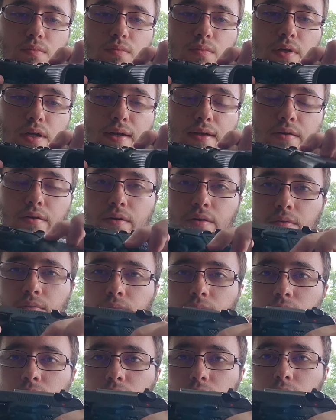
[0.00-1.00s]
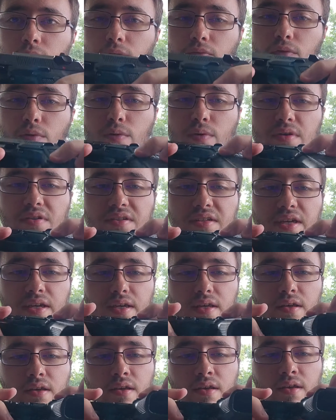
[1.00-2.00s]
I don't know, whatever you want to
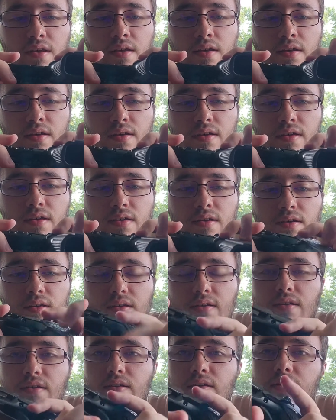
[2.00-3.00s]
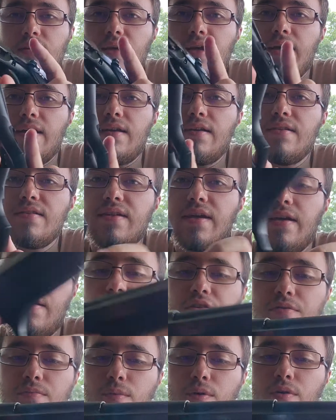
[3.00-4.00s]
say. Yeah, it is kind
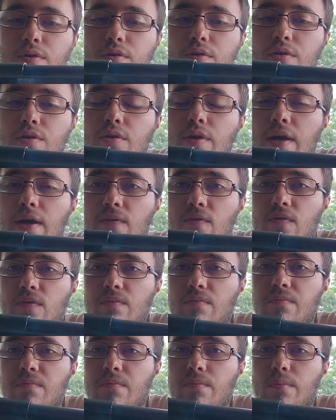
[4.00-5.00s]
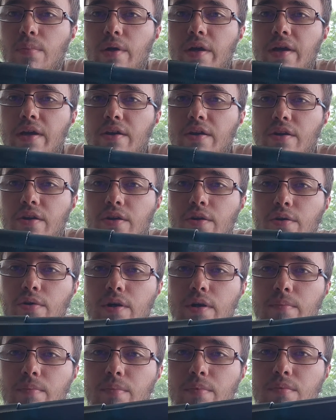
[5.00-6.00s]
of small. You do have to break your
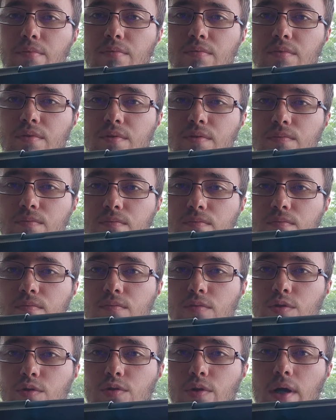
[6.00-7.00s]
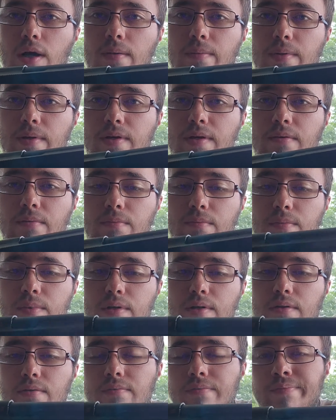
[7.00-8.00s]
grip to drop it,
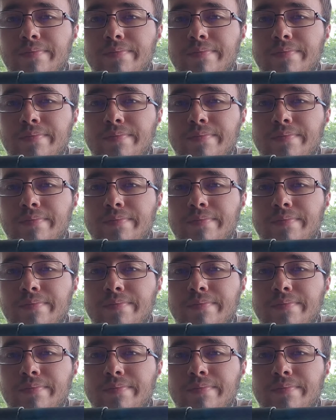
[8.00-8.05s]
but